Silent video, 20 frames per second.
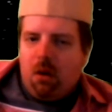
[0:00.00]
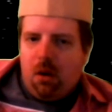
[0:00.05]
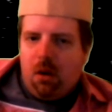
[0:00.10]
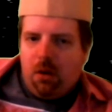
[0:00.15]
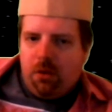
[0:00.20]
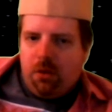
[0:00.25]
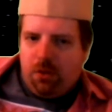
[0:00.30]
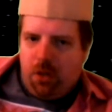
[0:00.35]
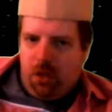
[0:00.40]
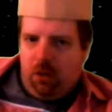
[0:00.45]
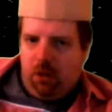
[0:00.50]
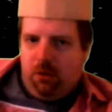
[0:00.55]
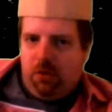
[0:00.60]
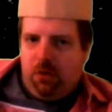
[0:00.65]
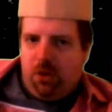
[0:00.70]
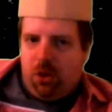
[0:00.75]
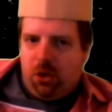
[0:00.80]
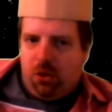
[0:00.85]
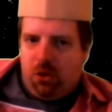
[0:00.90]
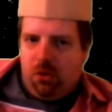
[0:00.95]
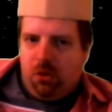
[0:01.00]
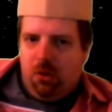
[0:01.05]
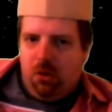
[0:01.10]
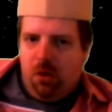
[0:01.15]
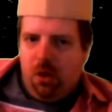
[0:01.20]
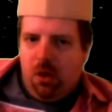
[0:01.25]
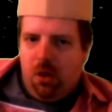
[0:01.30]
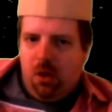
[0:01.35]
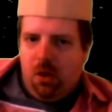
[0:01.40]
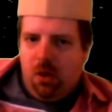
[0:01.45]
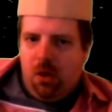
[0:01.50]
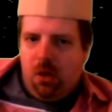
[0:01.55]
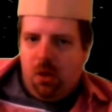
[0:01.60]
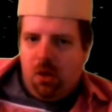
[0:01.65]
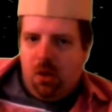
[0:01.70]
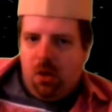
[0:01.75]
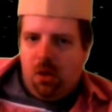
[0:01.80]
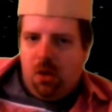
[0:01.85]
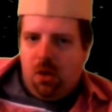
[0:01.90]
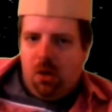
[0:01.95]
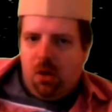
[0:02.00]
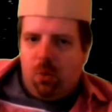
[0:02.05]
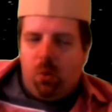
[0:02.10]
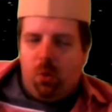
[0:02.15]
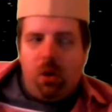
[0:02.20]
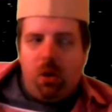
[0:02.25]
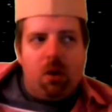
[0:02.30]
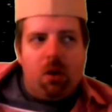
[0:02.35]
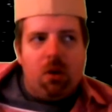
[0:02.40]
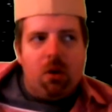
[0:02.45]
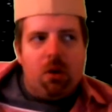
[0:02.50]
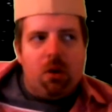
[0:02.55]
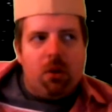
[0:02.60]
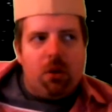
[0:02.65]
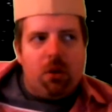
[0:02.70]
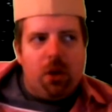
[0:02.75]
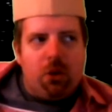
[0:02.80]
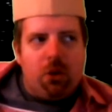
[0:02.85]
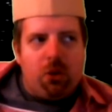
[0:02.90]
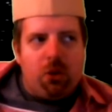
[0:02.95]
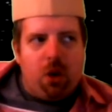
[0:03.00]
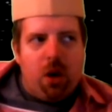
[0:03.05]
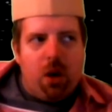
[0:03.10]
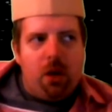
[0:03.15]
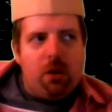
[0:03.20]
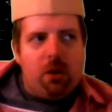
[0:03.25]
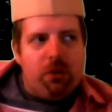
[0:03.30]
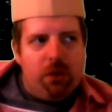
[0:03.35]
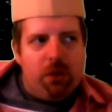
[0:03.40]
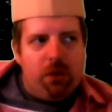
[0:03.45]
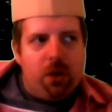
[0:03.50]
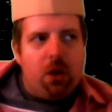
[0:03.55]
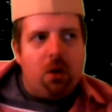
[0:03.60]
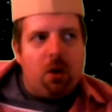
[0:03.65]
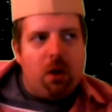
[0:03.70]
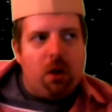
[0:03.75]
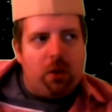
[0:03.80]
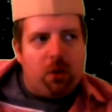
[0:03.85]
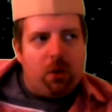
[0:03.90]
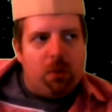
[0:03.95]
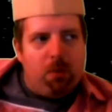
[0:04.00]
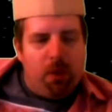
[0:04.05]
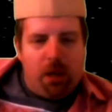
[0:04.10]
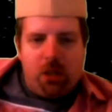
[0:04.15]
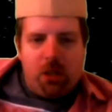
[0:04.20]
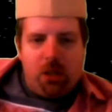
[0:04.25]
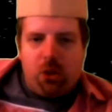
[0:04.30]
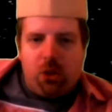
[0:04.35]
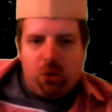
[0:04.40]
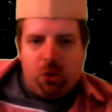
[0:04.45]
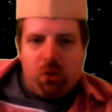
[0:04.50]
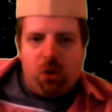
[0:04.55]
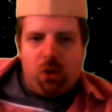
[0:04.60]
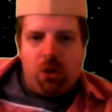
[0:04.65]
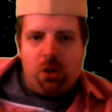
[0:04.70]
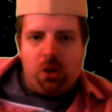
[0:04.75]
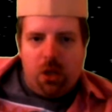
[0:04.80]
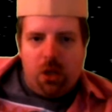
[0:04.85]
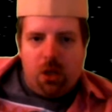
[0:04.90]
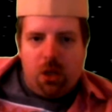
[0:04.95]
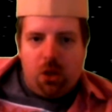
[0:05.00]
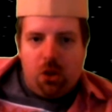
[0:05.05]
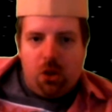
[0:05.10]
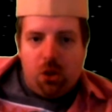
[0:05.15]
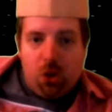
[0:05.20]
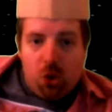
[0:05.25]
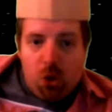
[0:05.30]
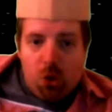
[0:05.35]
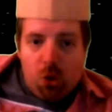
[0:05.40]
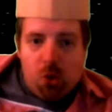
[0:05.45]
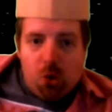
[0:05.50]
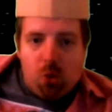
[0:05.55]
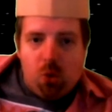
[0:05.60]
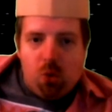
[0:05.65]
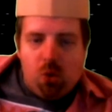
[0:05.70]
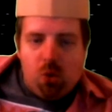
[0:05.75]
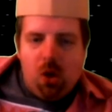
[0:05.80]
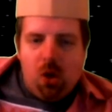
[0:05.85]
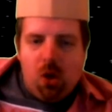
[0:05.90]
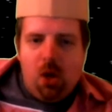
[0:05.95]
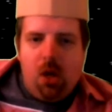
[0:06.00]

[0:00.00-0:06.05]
of television where they tried to figure out the best stories they could do,